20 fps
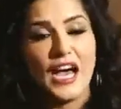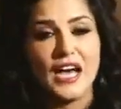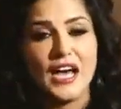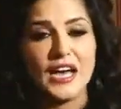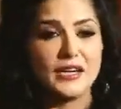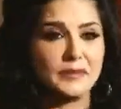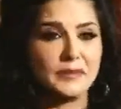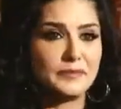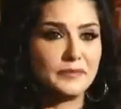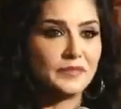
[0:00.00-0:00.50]

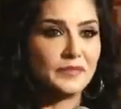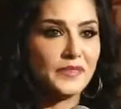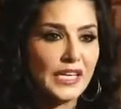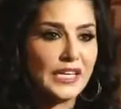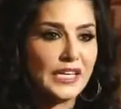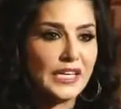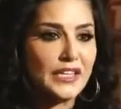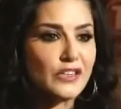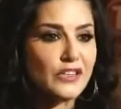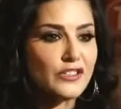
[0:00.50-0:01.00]
Um,
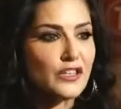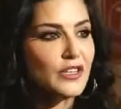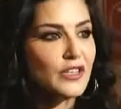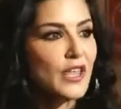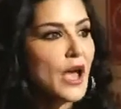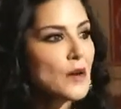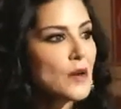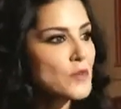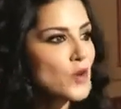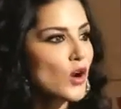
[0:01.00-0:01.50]
there's a
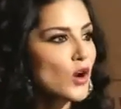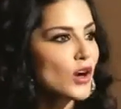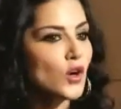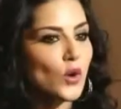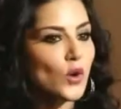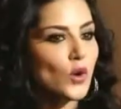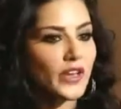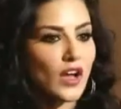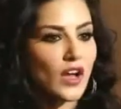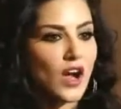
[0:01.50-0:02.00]
lot more
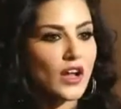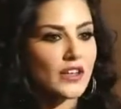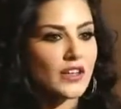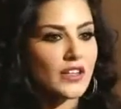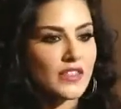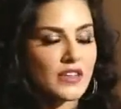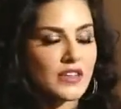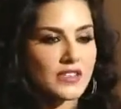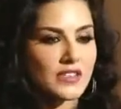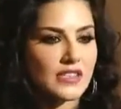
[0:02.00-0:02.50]
going on
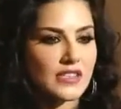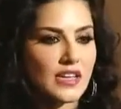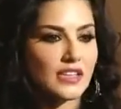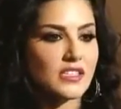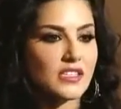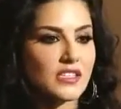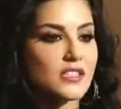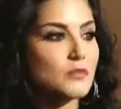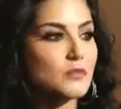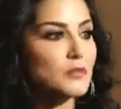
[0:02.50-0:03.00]
in this that
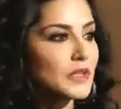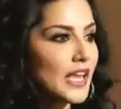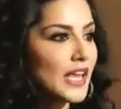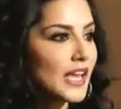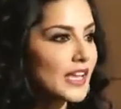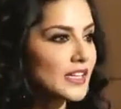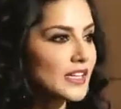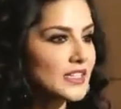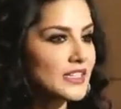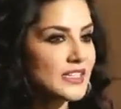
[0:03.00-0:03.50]

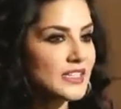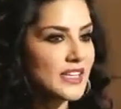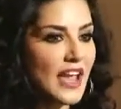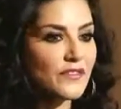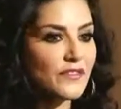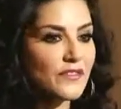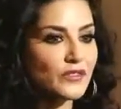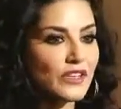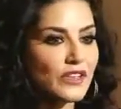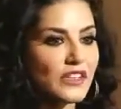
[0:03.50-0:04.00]
explains
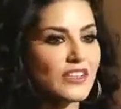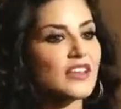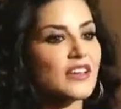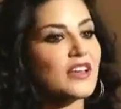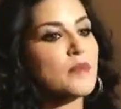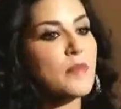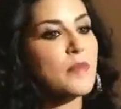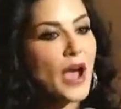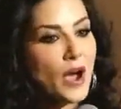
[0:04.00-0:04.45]
everything